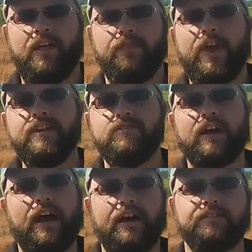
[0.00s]
Thank you
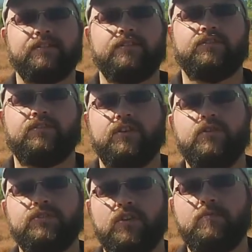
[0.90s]
guys so,
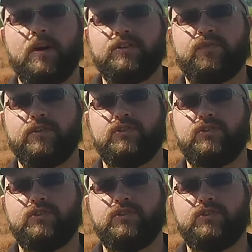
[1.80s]
so much for